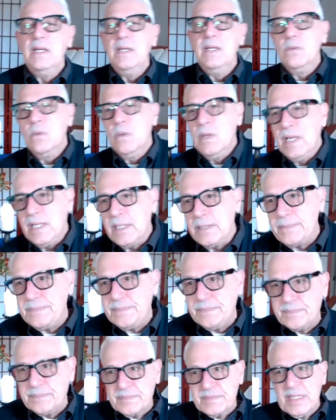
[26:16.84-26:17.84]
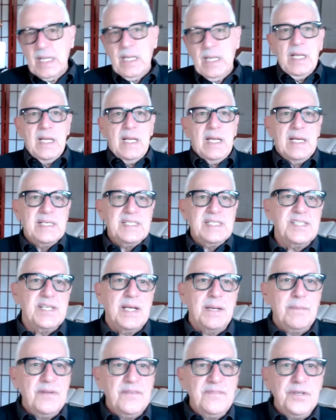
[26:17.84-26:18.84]
Well, as
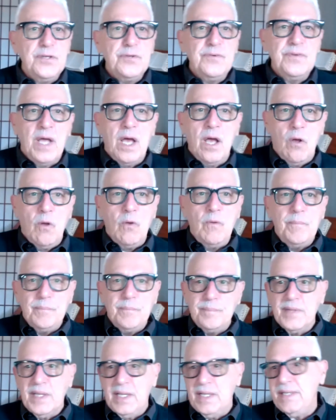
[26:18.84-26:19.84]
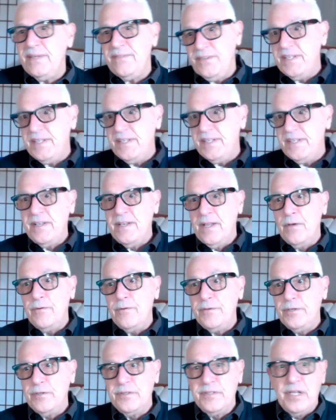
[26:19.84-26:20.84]
some of you know, and if you didn't know,
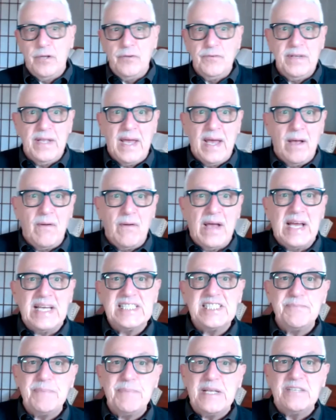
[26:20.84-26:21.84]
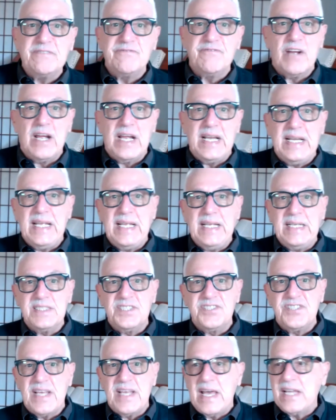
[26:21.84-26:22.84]
you'll know now, I spend Friday and
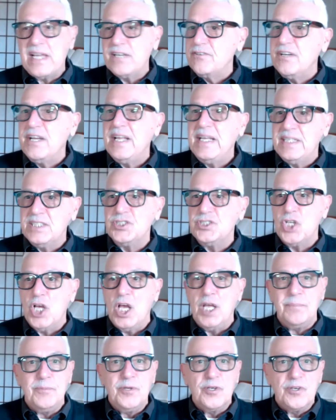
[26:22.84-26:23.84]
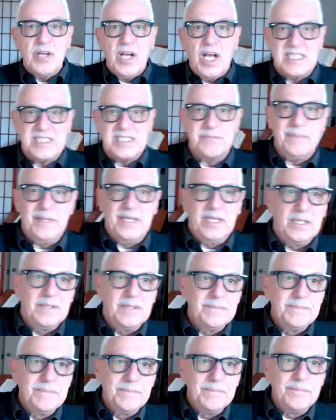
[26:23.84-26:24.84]
Saturday in John Muir Hospital.
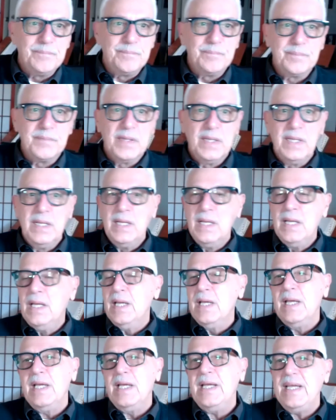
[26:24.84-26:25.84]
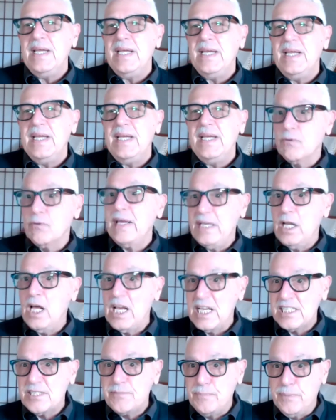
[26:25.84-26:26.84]
It's a great
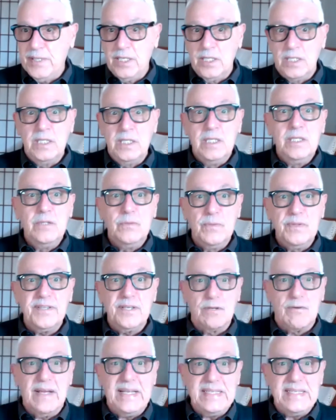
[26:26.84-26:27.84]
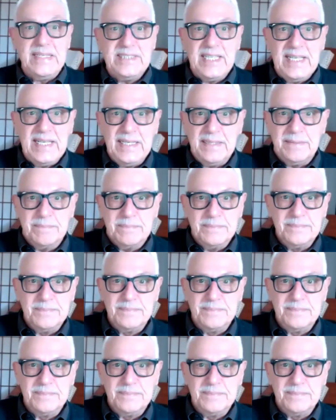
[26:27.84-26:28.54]
hospital with a great team.